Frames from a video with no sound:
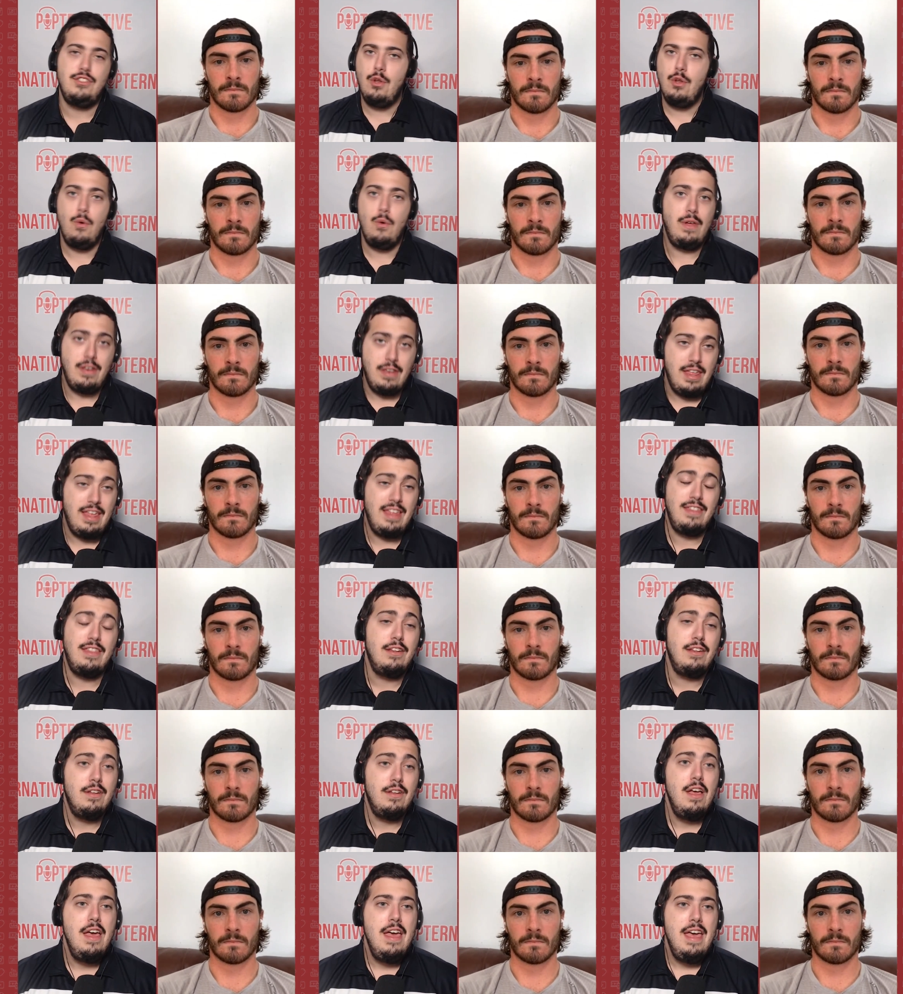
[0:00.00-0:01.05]
Speaker 1: You know, in, in
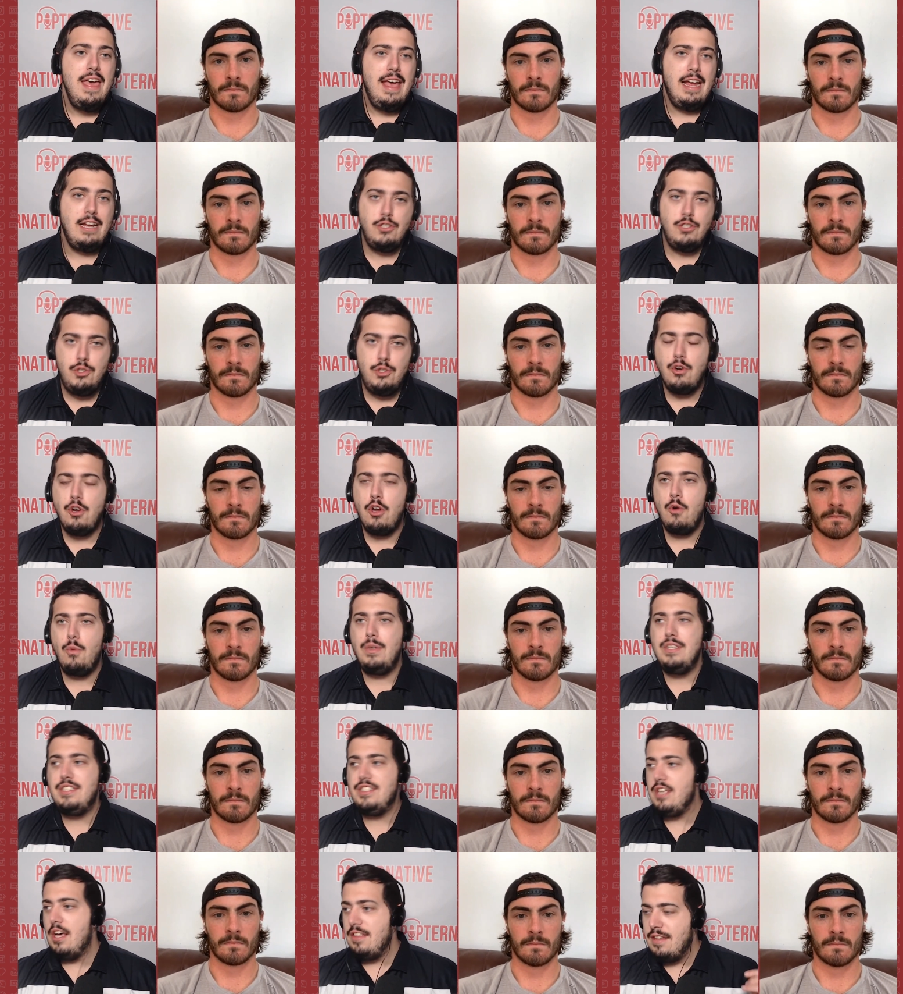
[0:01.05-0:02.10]
the in junior,
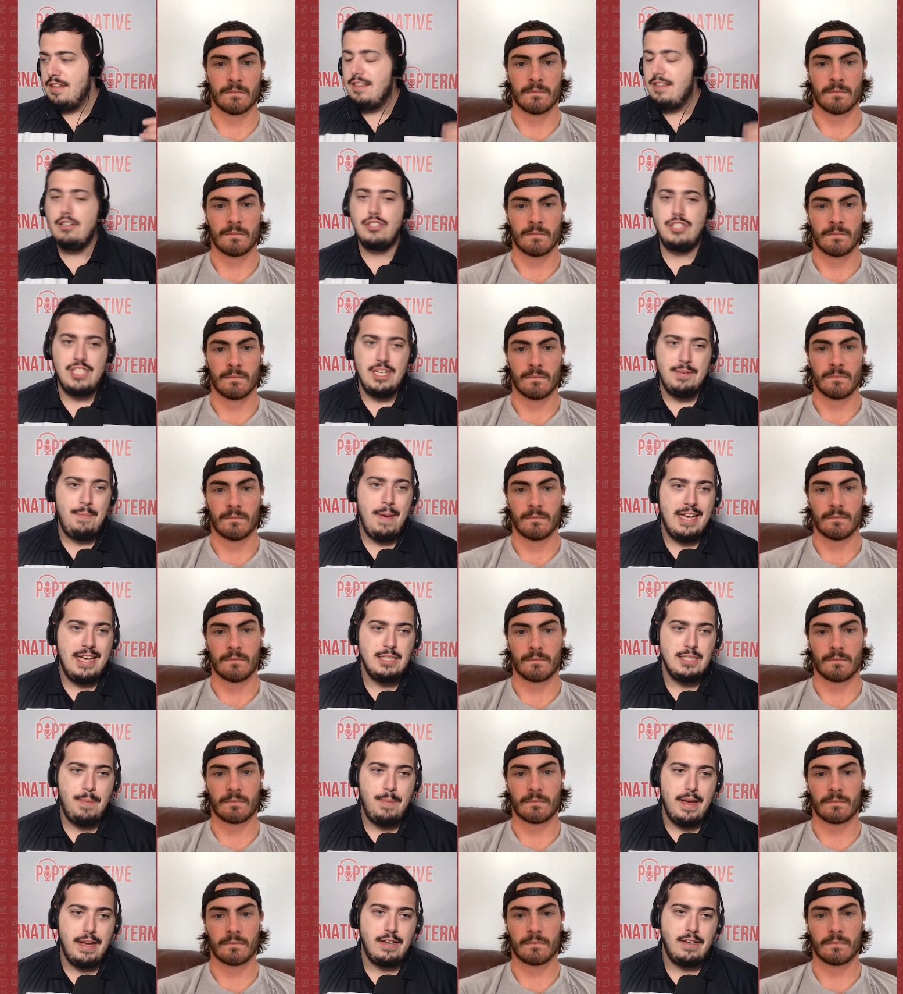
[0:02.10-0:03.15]
we saw the leadership
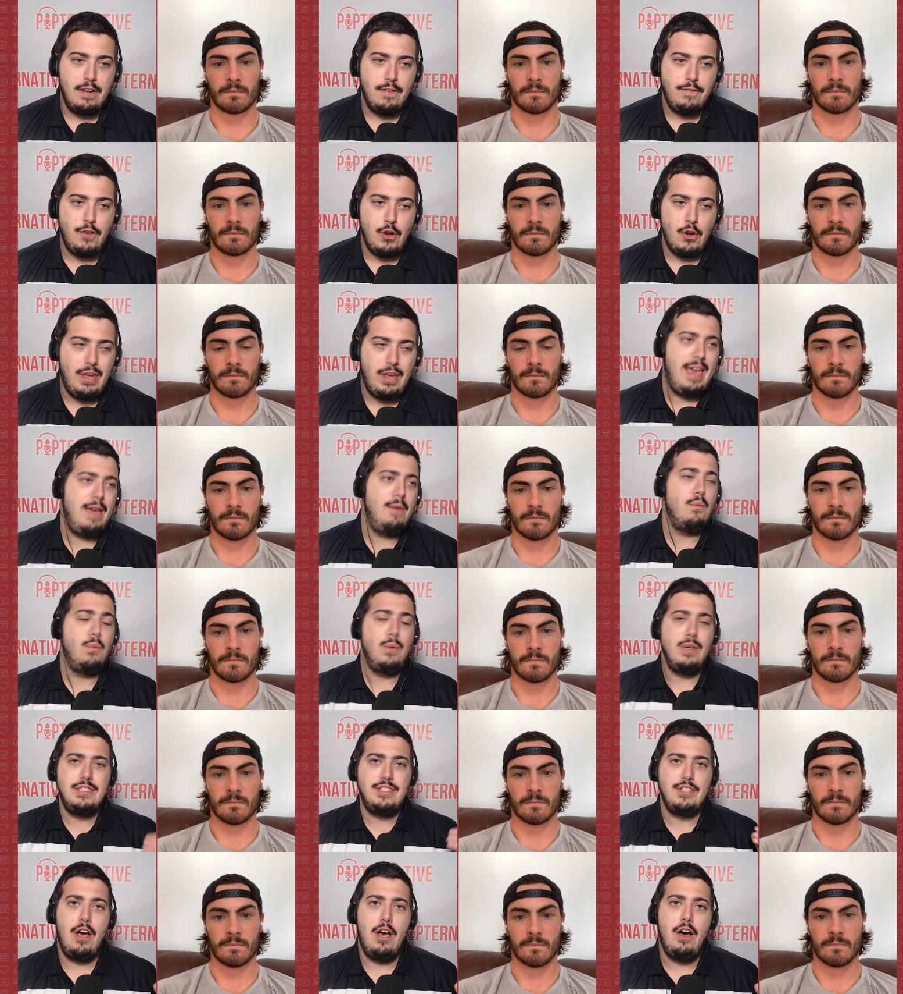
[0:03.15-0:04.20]
aspect of your game.
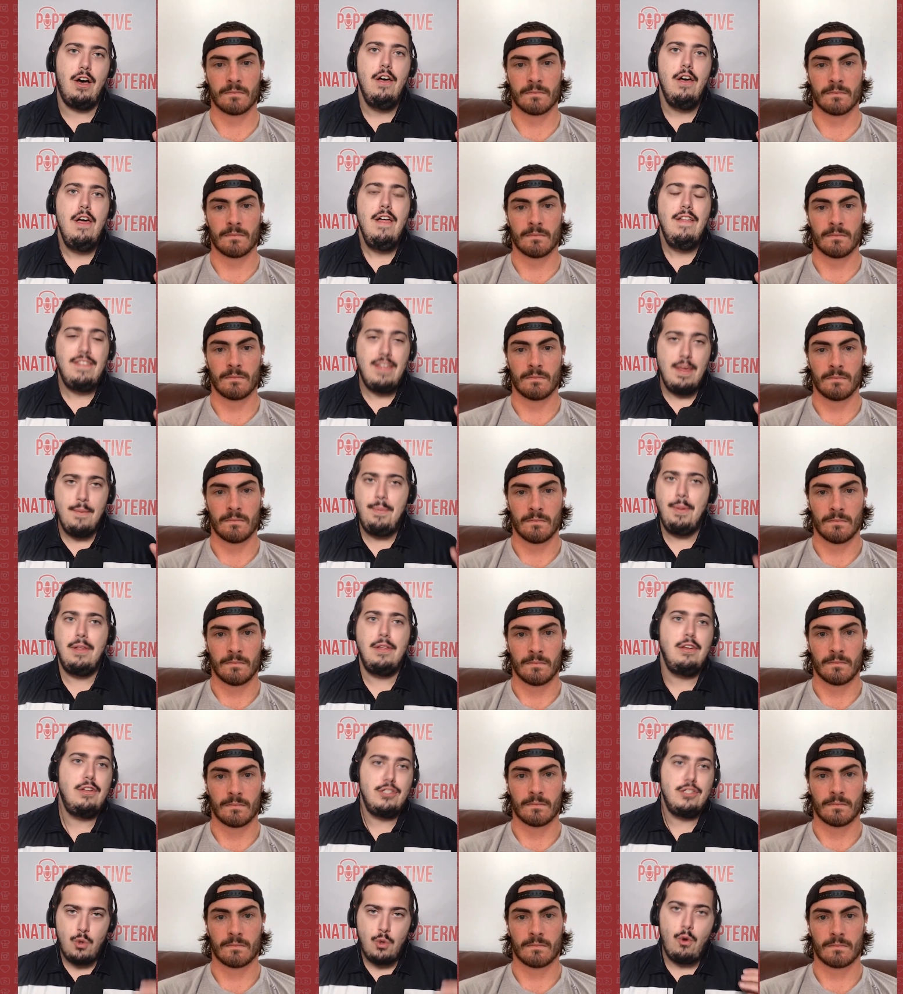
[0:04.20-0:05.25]
We saw the ability
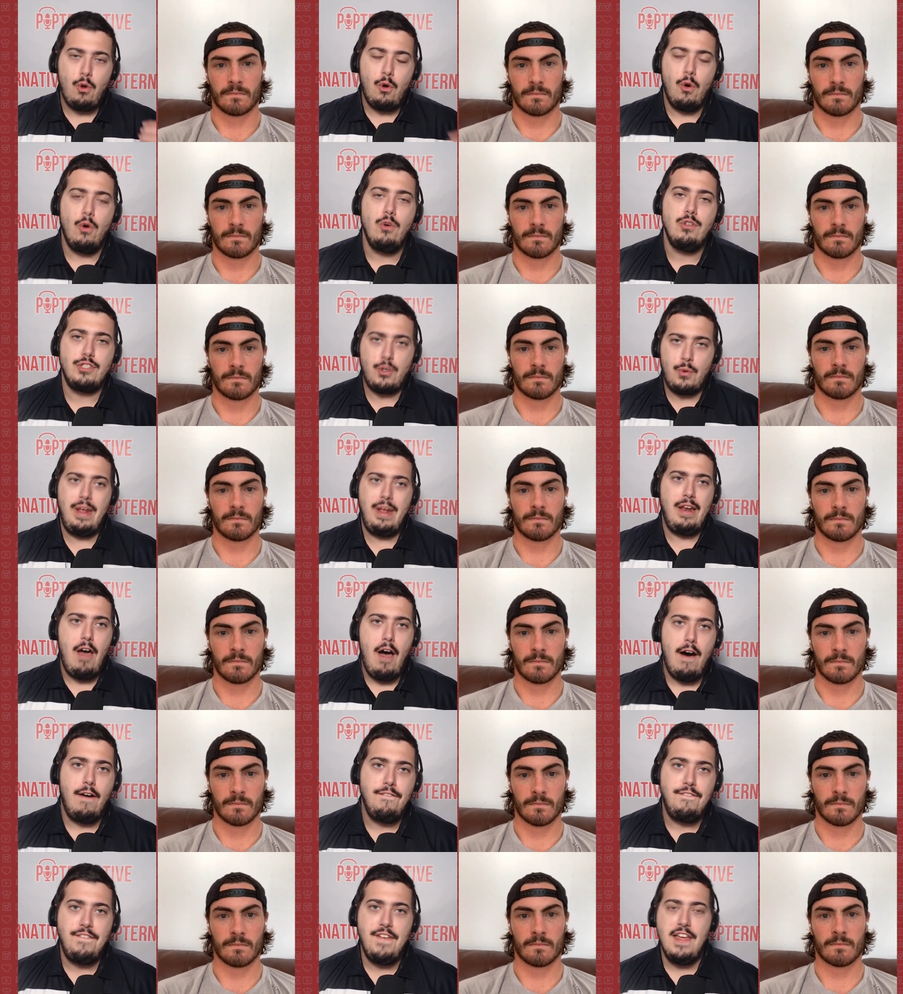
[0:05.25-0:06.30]
to score goals and create
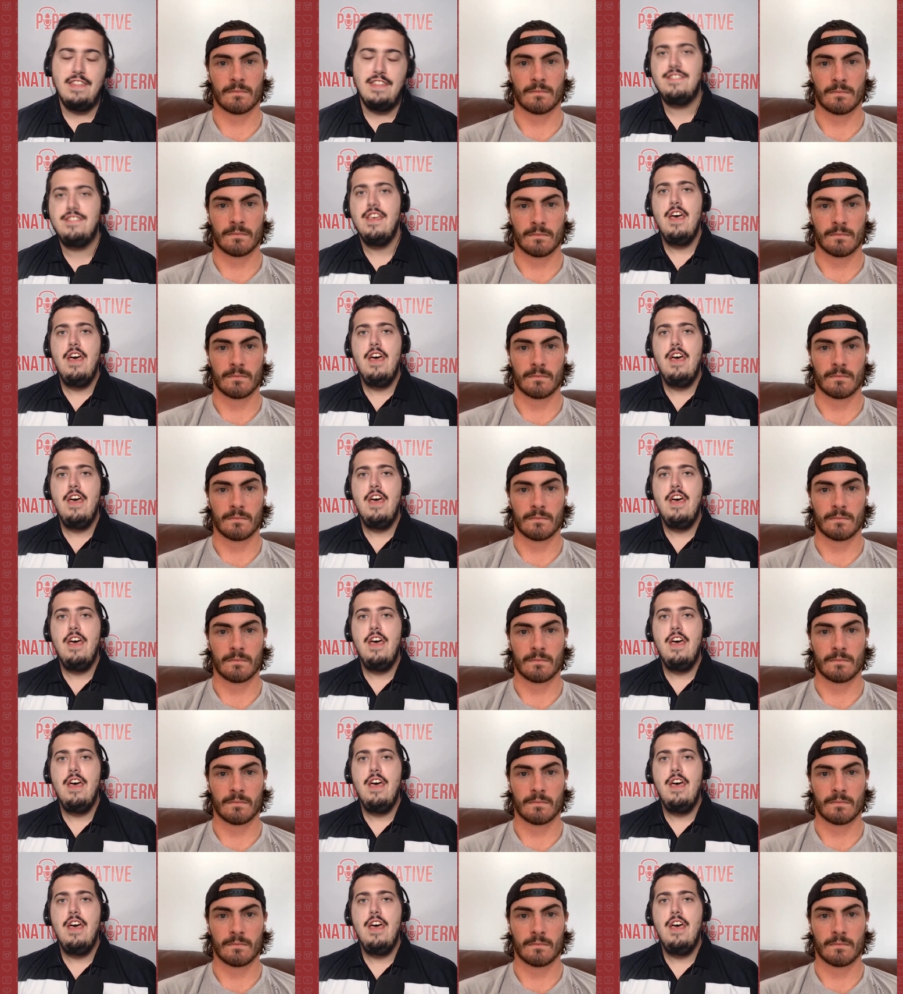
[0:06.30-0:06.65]
offense.